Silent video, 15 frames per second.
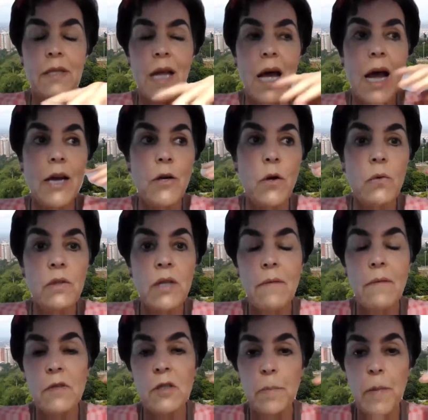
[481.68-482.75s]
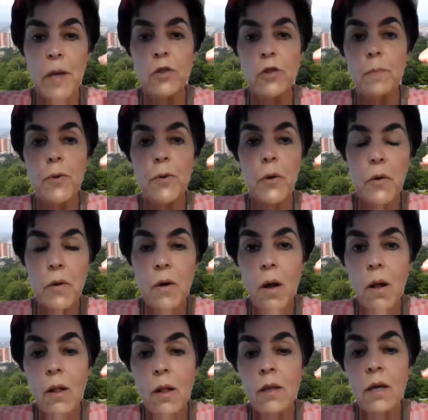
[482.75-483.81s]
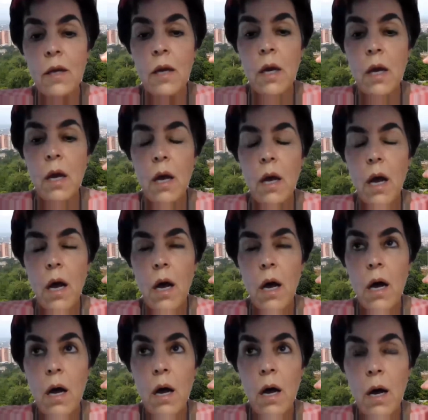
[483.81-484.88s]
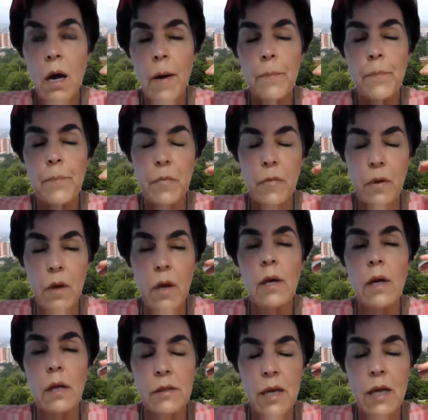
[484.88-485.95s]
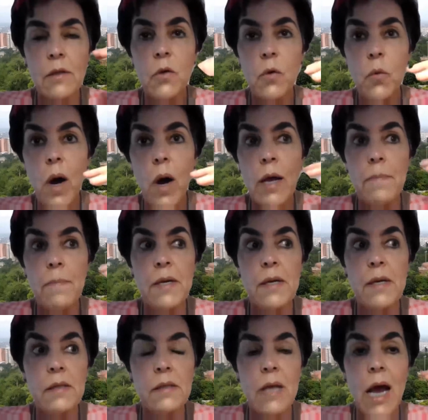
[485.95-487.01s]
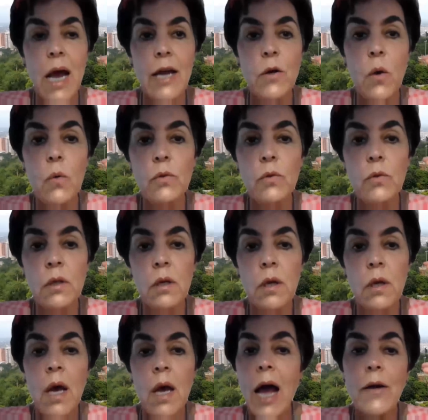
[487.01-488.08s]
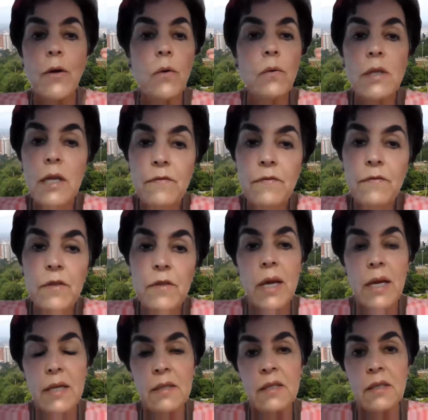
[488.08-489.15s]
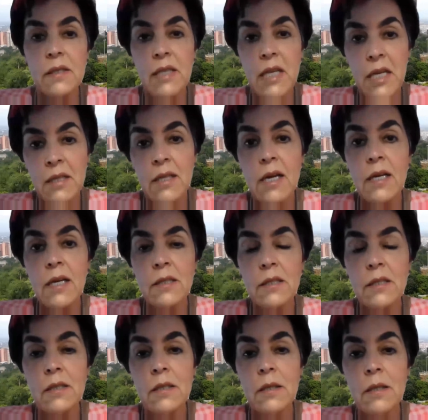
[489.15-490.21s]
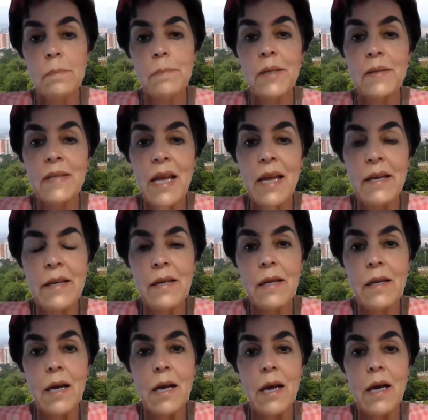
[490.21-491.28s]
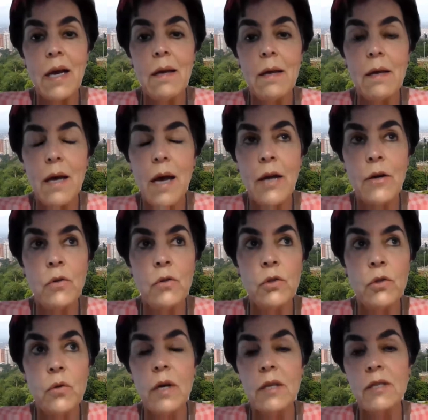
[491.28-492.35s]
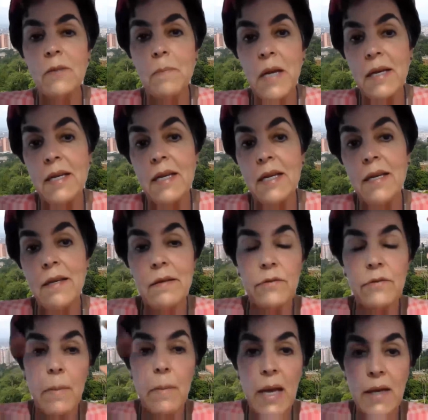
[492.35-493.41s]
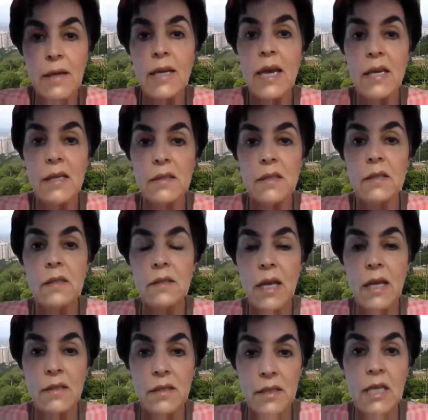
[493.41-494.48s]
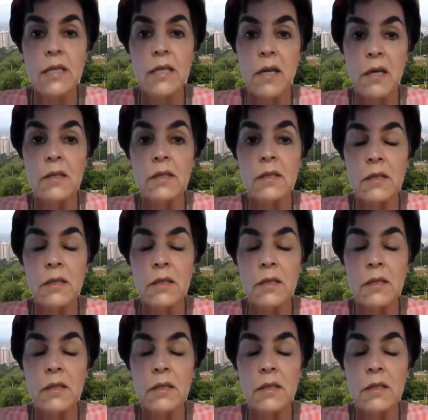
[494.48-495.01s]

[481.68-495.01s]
I don't have a special protocol, and I'll tell you why. Because I don't leave the drains. Dean does, but then I don't do as many dramatic cases as Dean does.